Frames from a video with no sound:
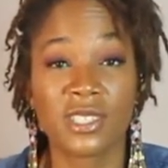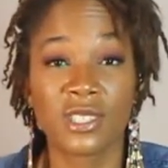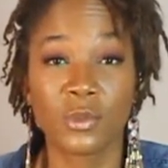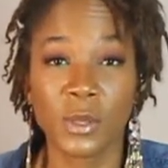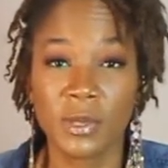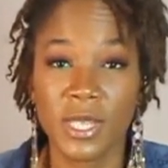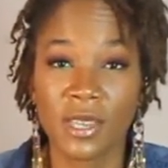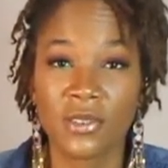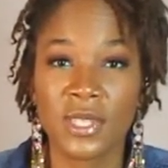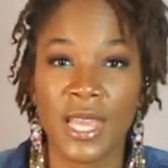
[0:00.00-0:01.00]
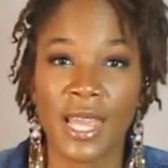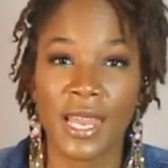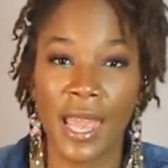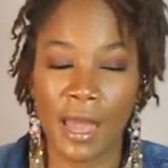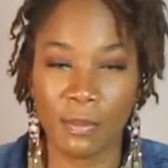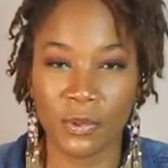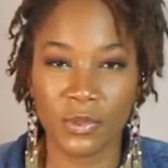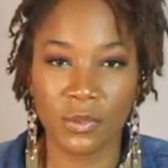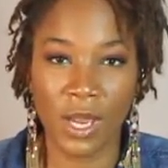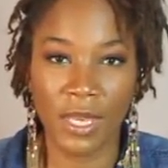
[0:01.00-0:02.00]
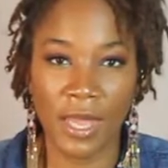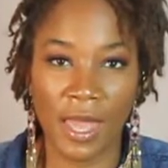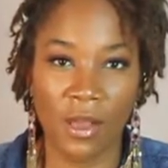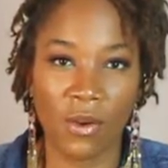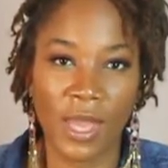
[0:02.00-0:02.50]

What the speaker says: sweet potatoes and apples right now.